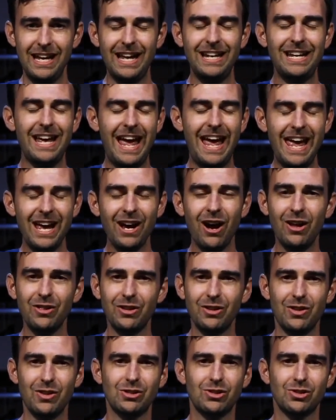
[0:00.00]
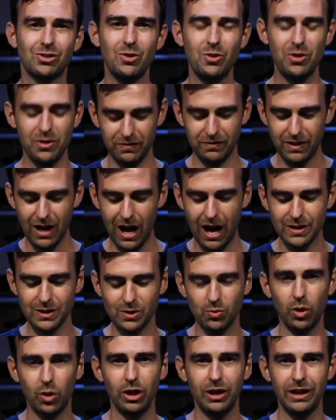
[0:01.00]
and to hang on to the truth of
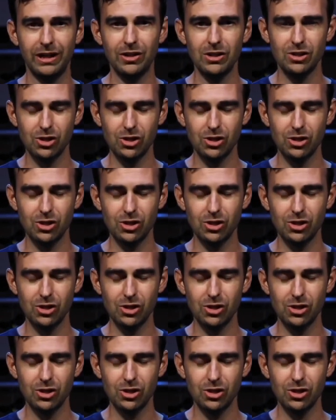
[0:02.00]
God's word and